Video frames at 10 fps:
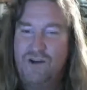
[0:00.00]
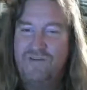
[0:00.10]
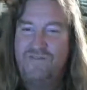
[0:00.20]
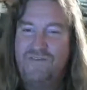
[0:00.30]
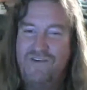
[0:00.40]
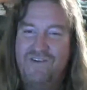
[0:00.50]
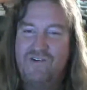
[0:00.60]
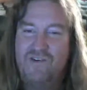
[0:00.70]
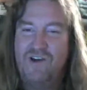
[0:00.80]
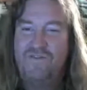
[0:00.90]
a
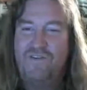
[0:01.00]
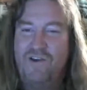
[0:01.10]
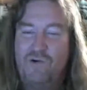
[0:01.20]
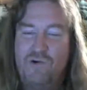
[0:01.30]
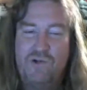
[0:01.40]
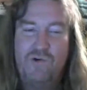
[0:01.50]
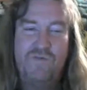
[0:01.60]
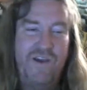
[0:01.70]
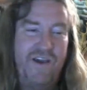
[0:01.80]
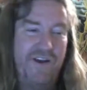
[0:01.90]
failure or 2
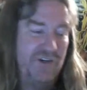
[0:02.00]
advantage.